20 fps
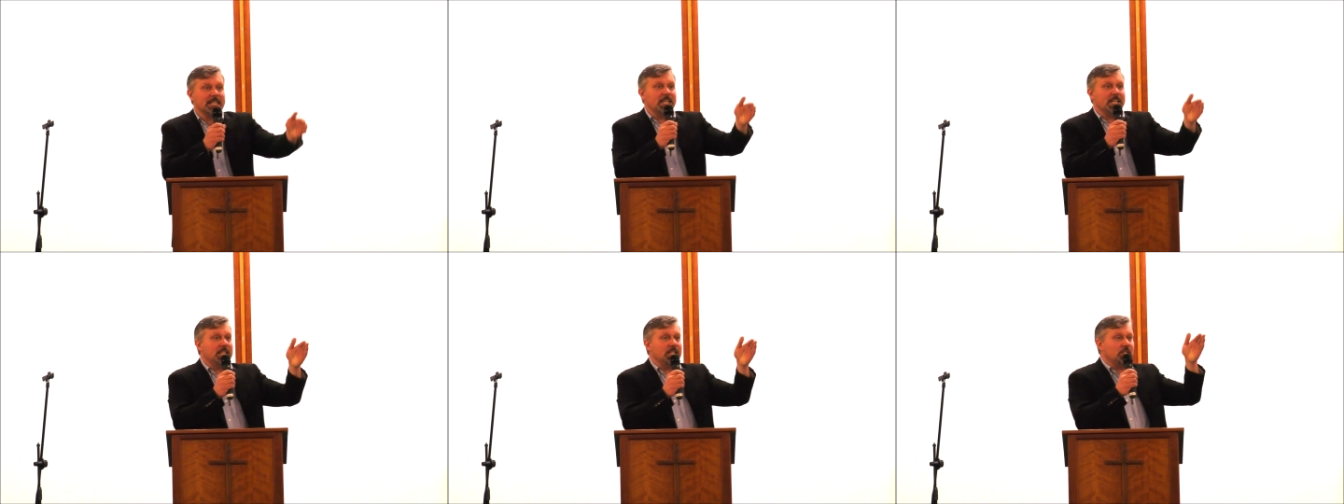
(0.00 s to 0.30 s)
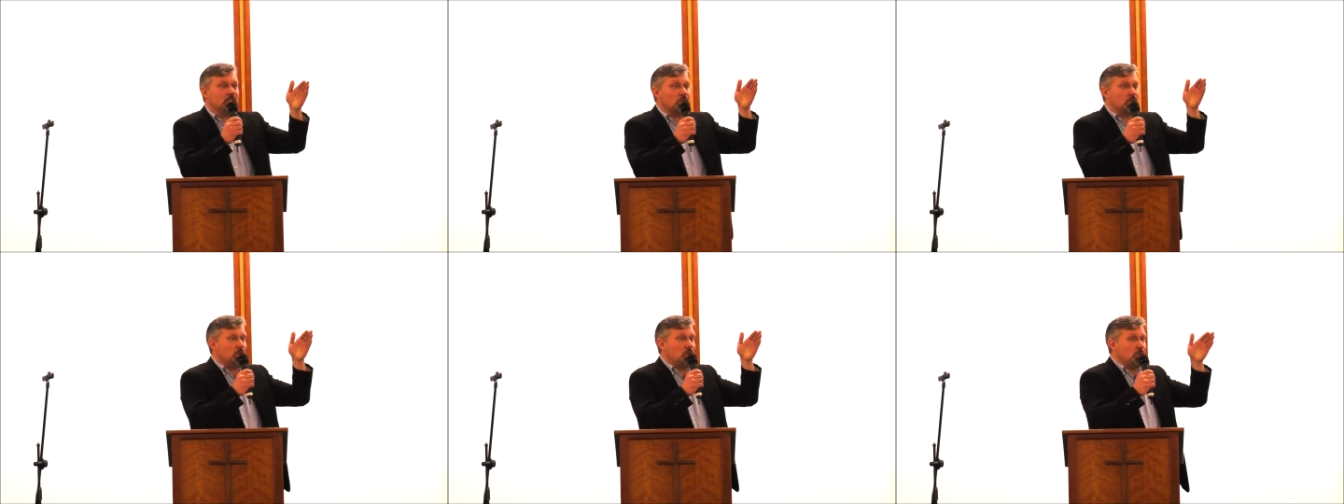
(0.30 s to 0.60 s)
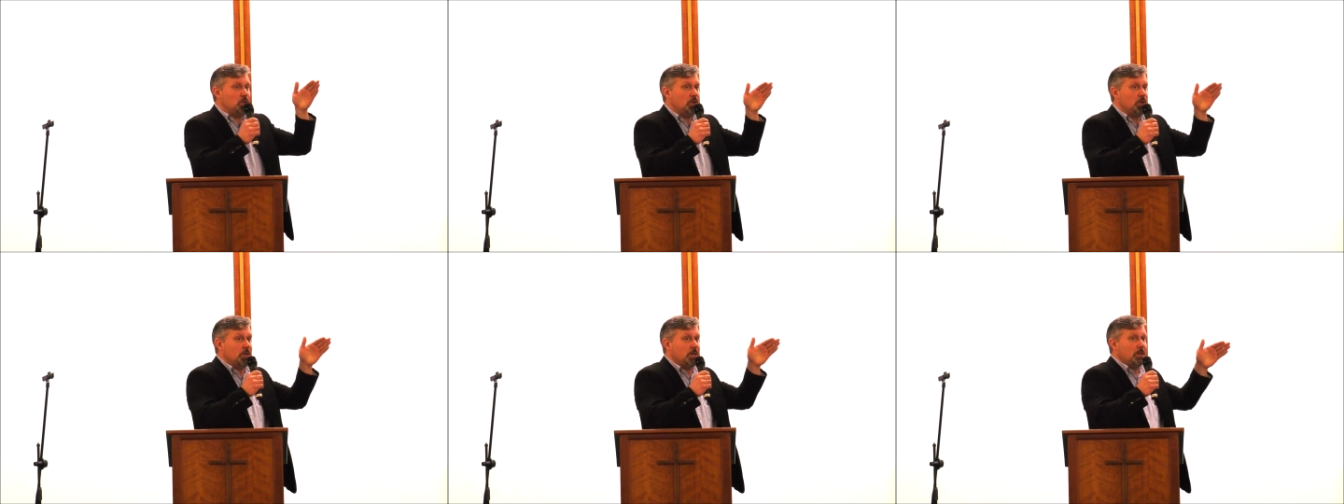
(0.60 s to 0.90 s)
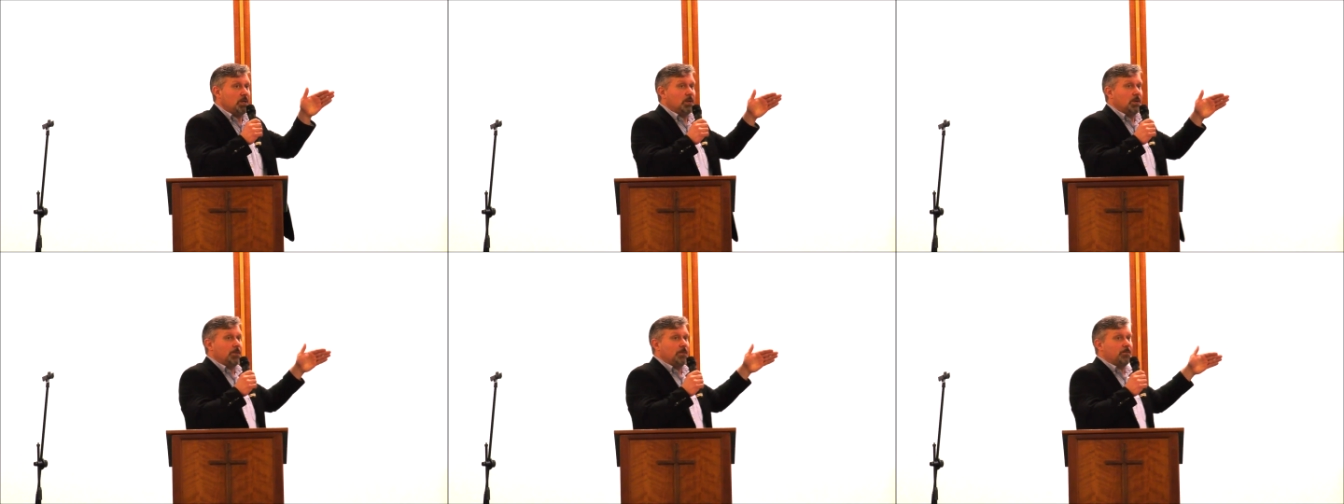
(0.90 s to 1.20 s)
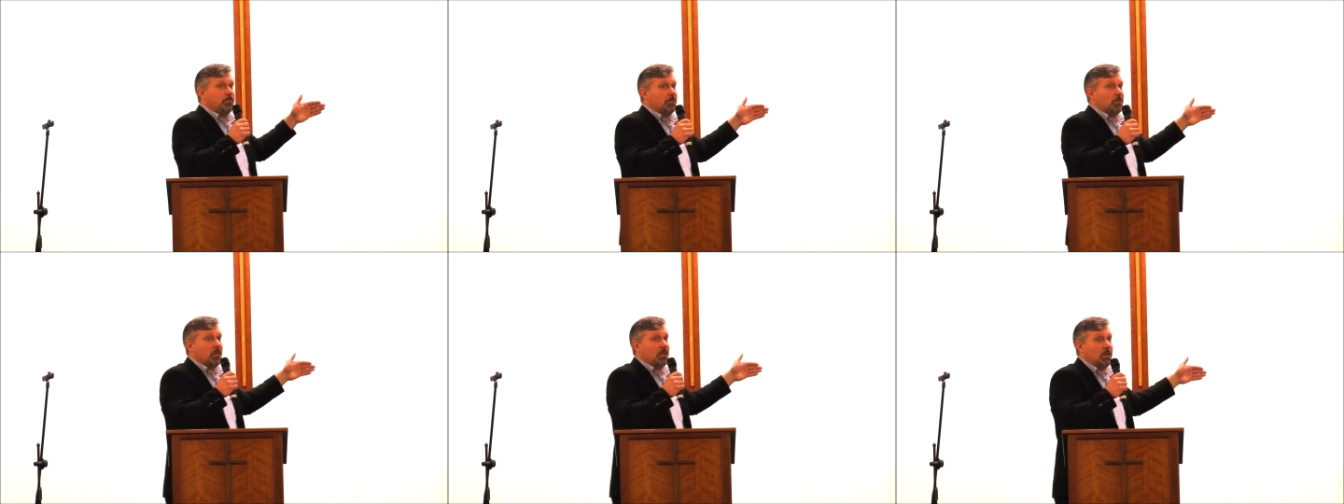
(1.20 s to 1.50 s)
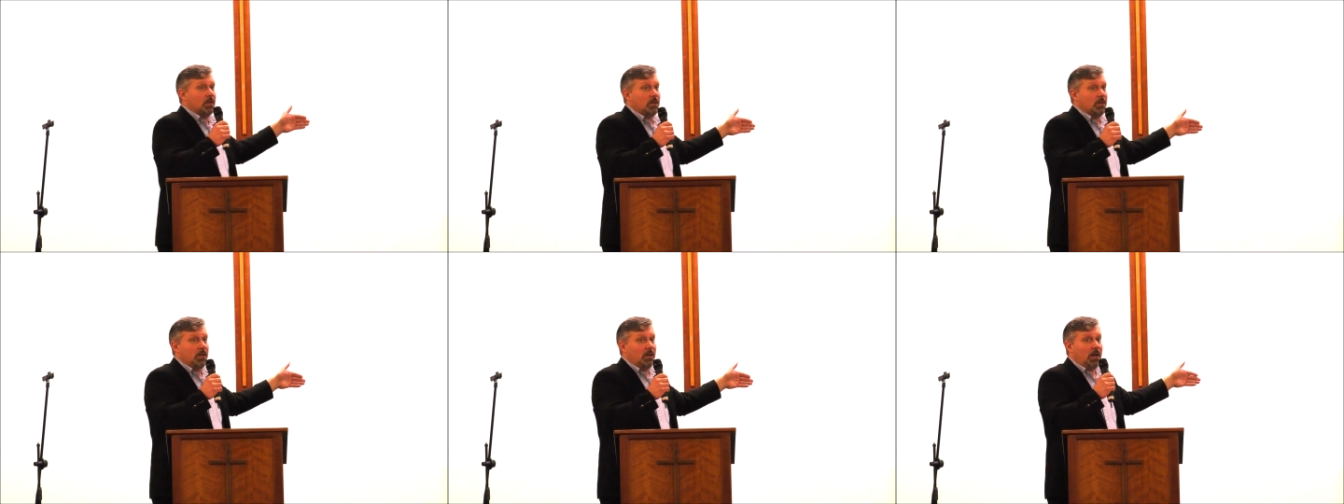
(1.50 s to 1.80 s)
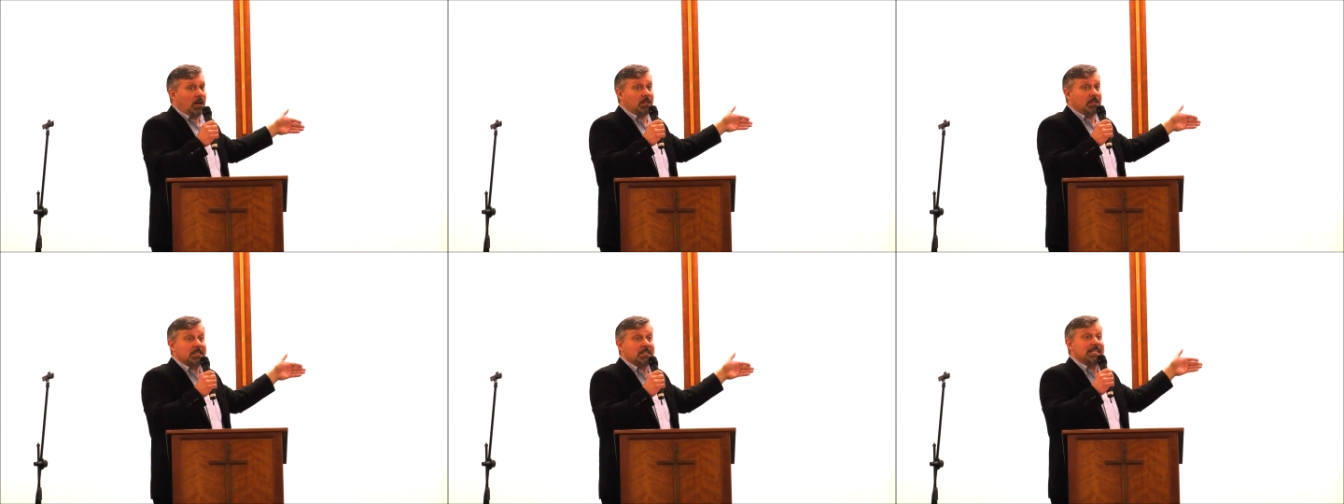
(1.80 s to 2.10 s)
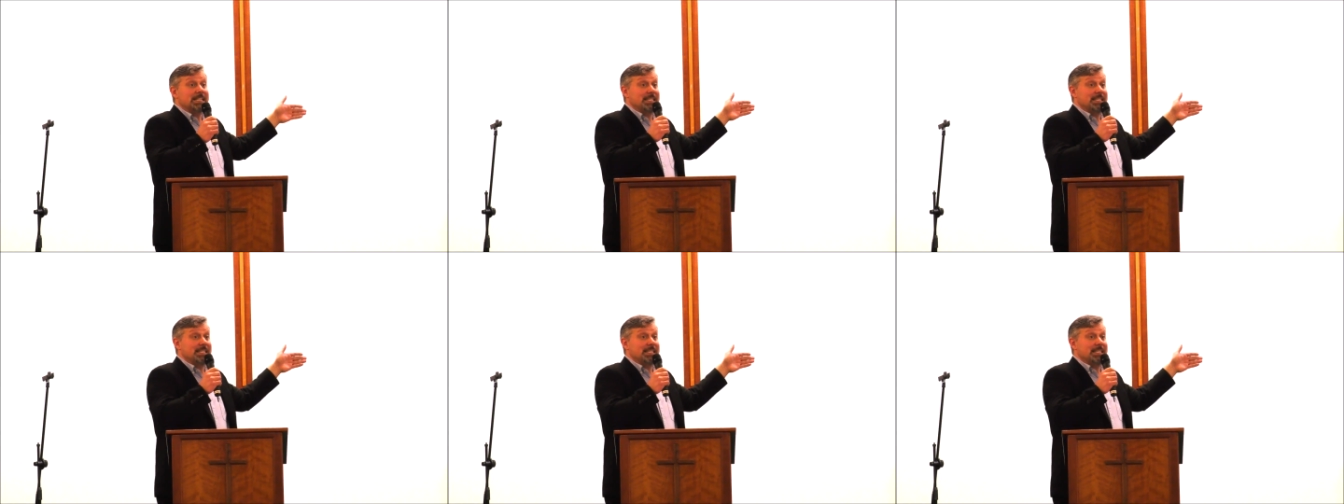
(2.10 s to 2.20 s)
into at